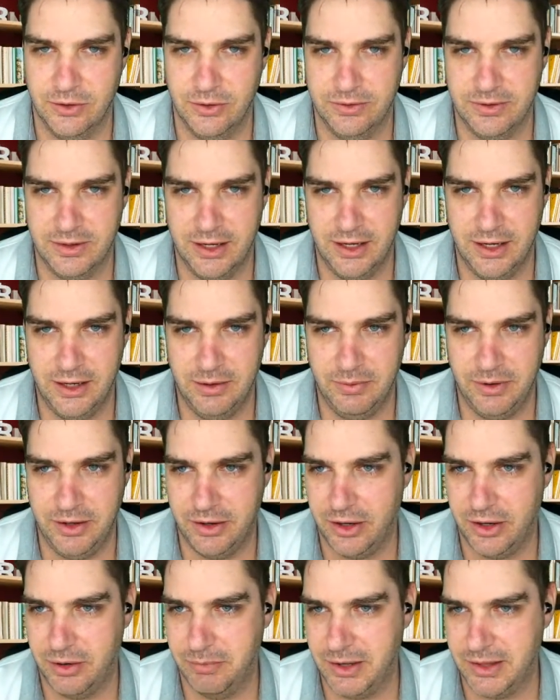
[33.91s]
today we are
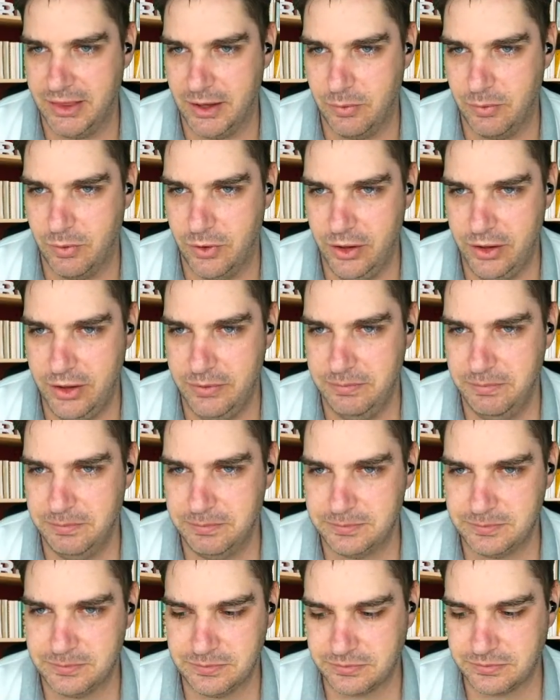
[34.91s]
going to make that work.
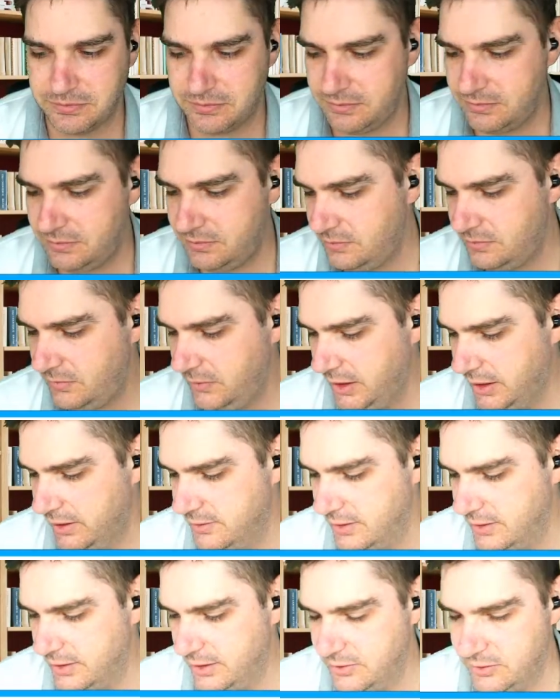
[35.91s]
And
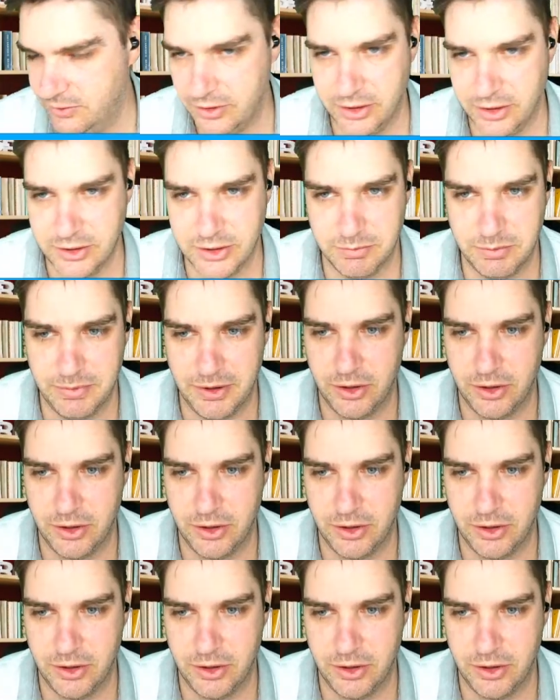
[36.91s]
so let's try jumping back over